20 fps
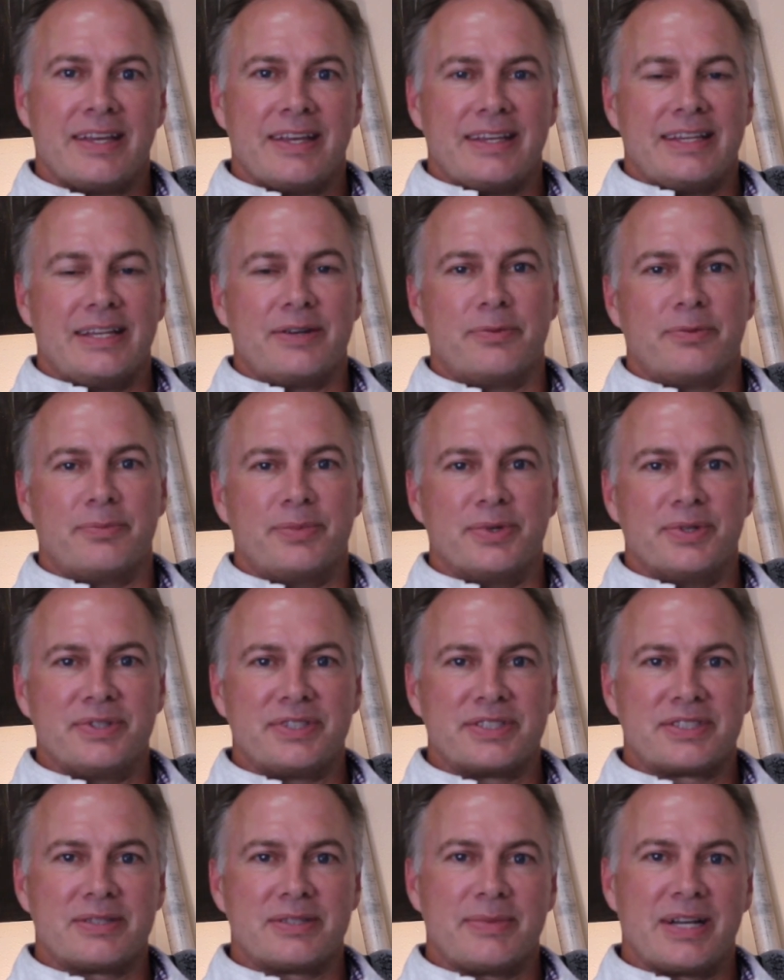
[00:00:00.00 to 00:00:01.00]
They were
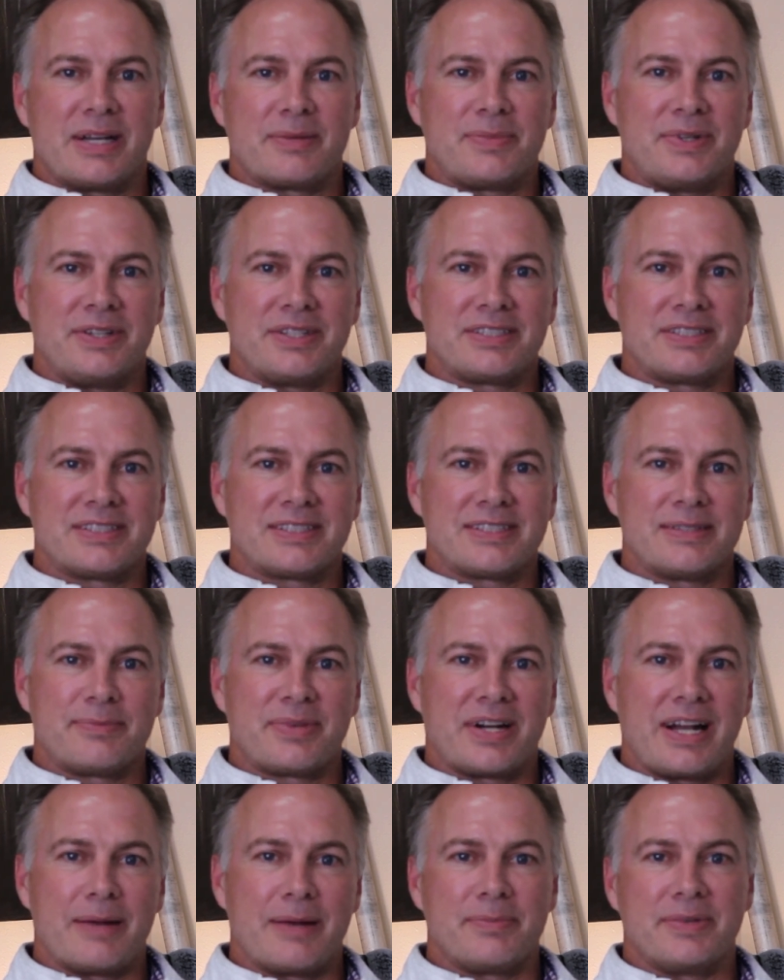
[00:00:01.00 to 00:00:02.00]
bullish about purchasing
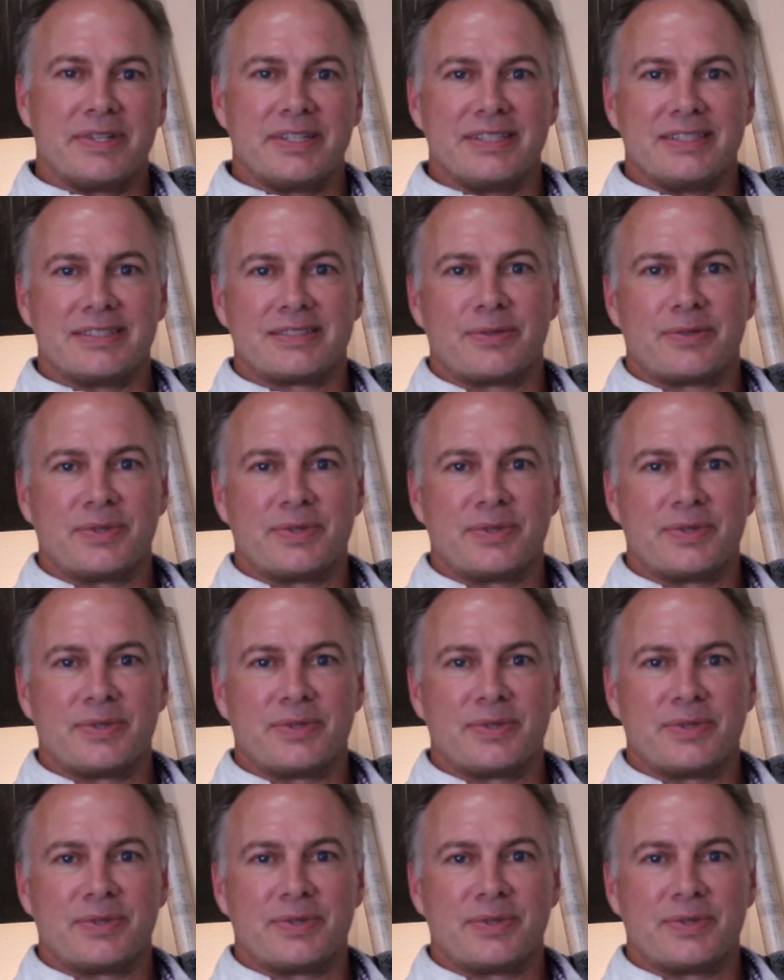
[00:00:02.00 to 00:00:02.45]
properties,